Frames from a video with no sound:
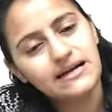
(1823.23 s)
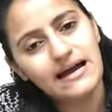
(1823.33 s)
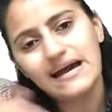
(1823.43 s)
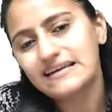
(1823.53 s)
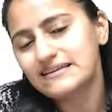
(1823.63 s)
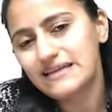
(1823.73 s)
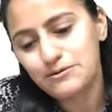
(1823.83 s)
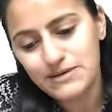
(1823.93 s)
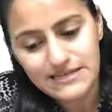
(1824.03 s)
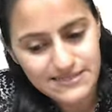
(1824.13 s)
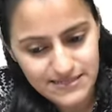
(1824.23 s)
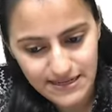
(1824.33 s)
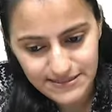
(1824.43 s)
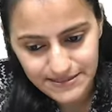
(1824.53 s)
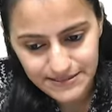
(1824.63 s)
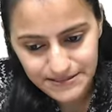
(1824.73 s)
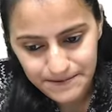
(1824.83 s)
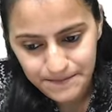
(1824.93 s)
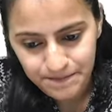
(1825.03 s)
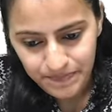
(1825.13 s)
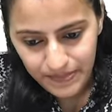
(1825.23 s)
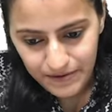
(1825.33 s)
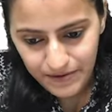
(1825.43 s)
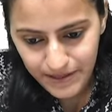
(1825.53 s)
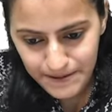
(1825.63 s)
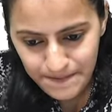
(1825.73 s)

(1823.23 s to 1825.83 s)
and then we discuss it. Okay.